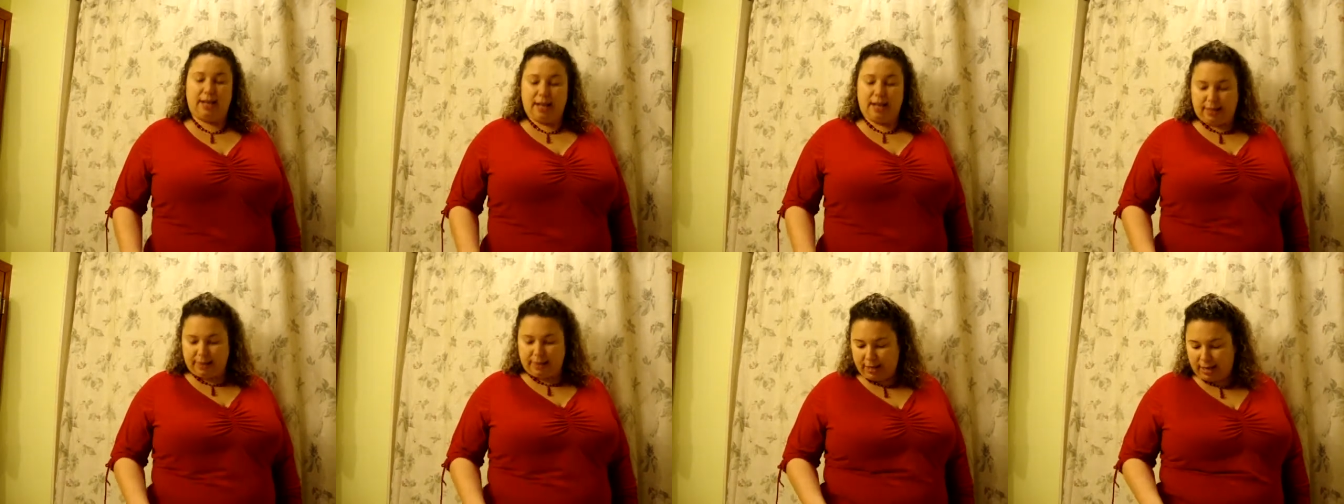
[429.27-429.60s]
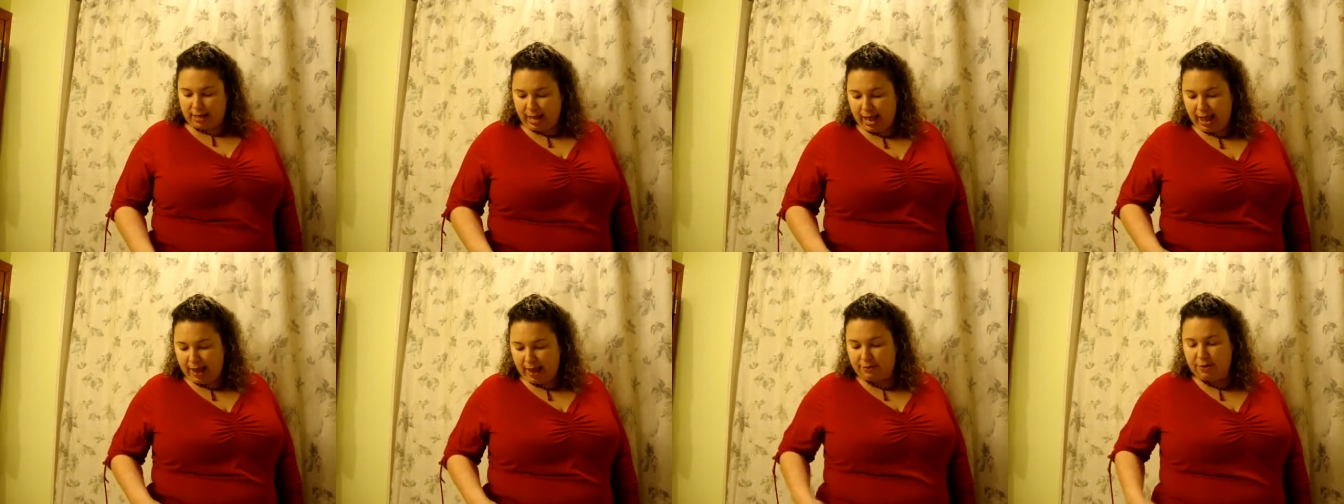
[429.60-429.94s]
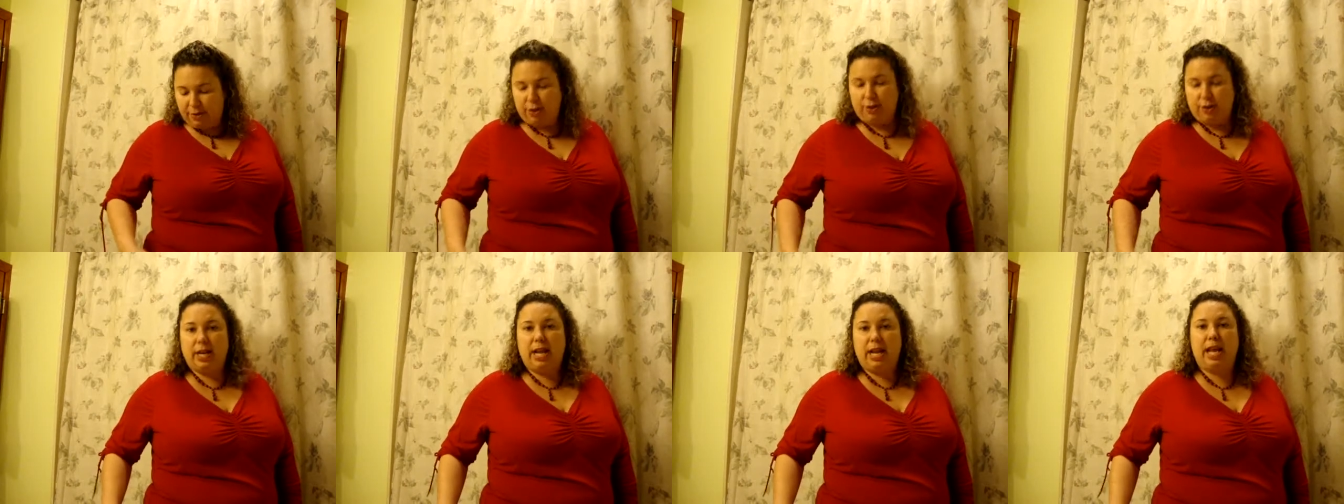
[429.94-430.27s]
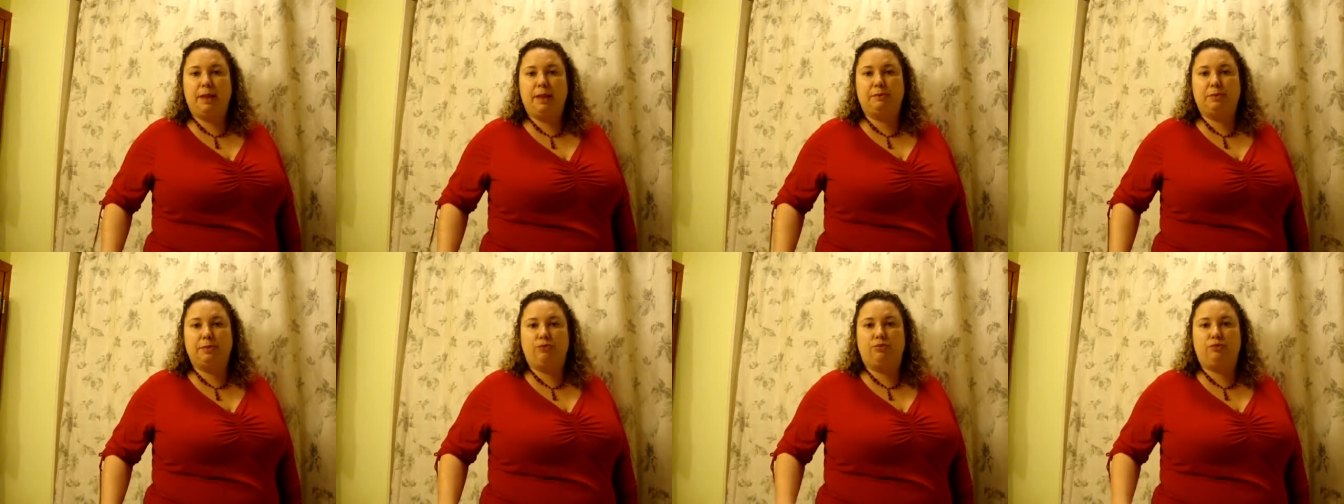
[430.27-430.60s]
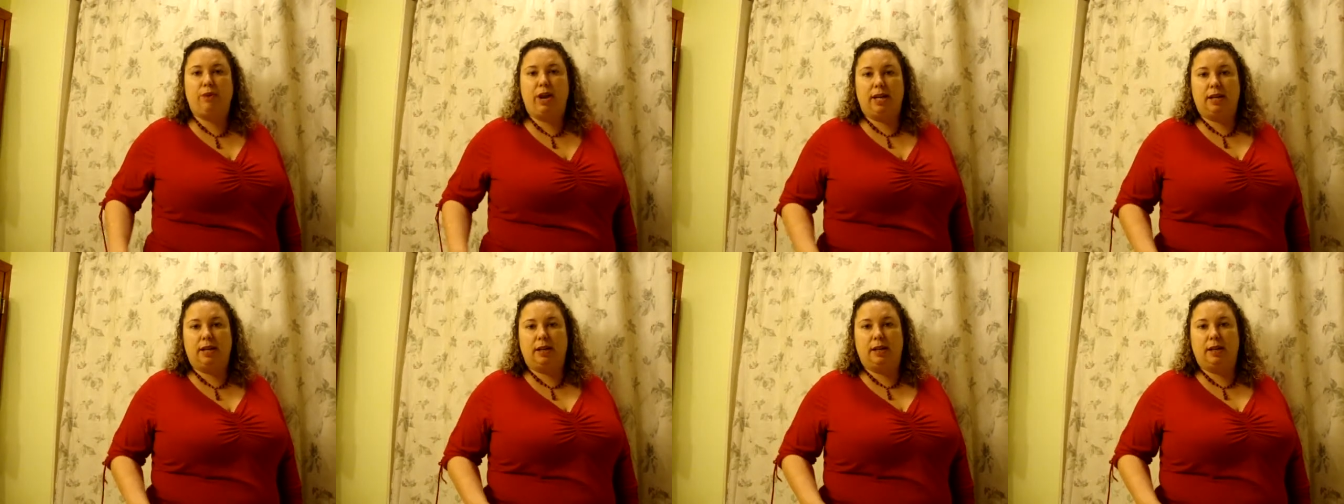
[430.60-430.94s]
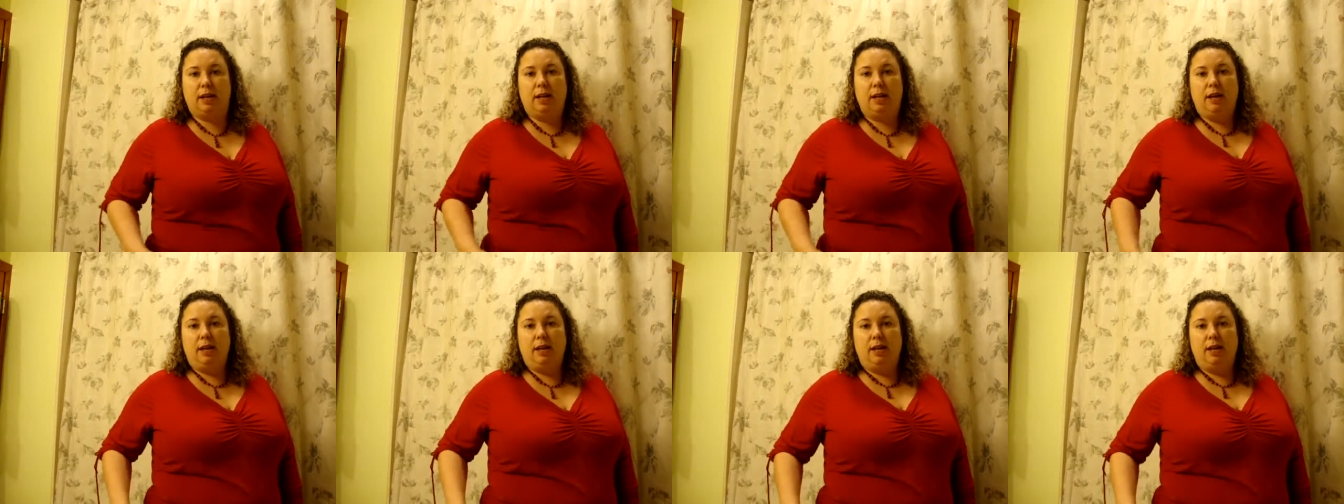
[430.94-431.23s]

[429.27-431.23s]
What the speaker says: And then I have their names written,